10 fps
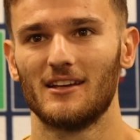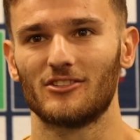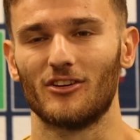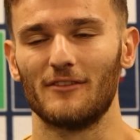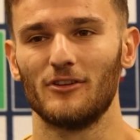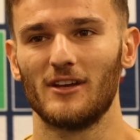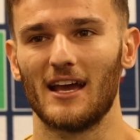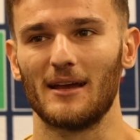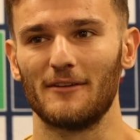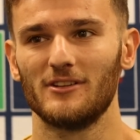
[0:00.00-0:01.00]
so
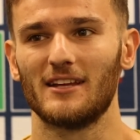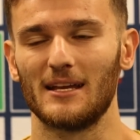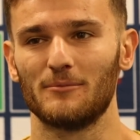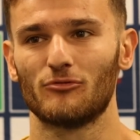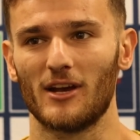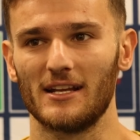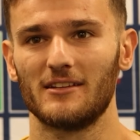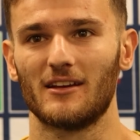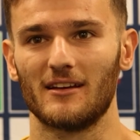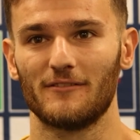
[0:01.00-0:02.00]
every team's
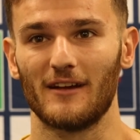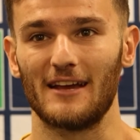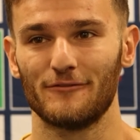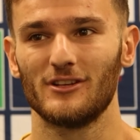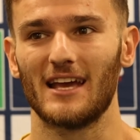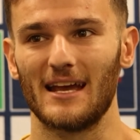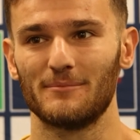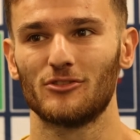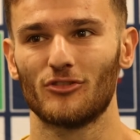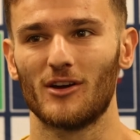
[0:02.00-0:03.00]
ready for every
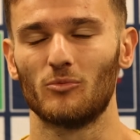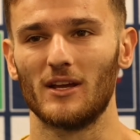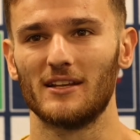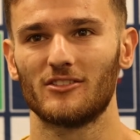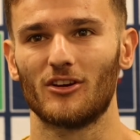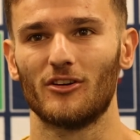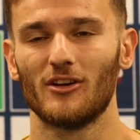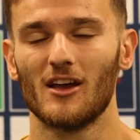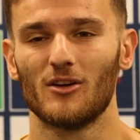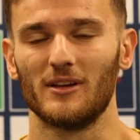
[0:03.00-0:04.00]
game to try and win.
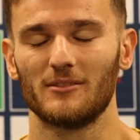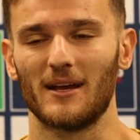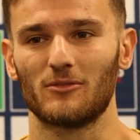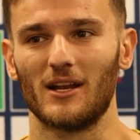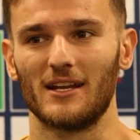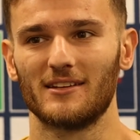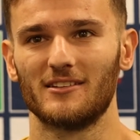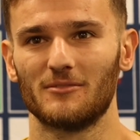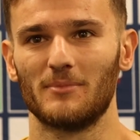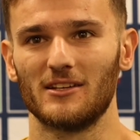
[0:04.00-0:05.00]
So we expect
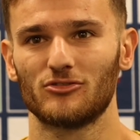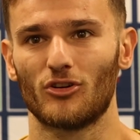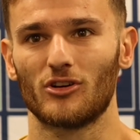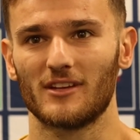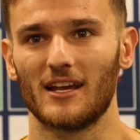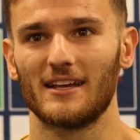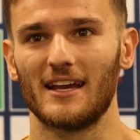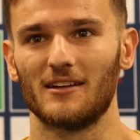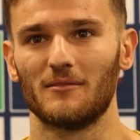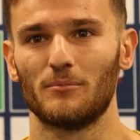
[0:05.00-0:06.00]
Wellington to be as strong as they
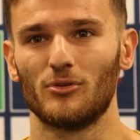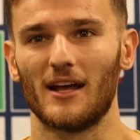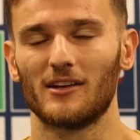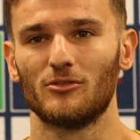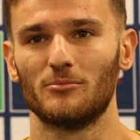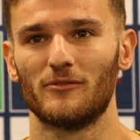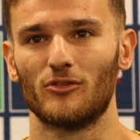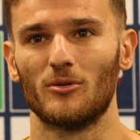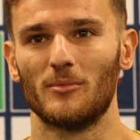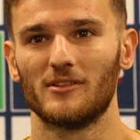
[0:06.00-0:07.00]
can and put out a good
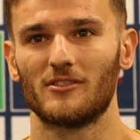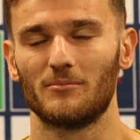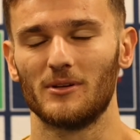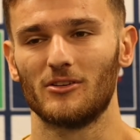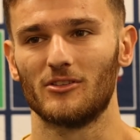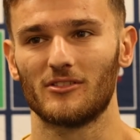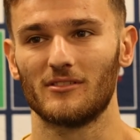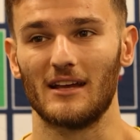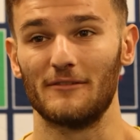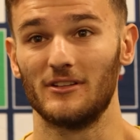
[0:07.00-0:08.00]
performance,
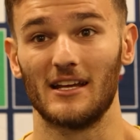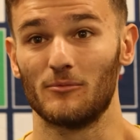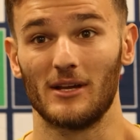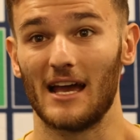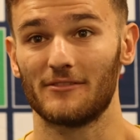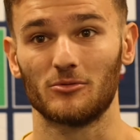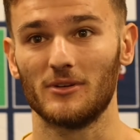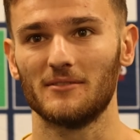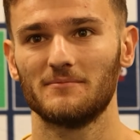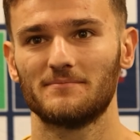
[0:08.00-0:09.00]
because every team we have to
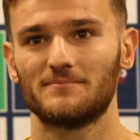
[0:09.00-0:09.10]
win.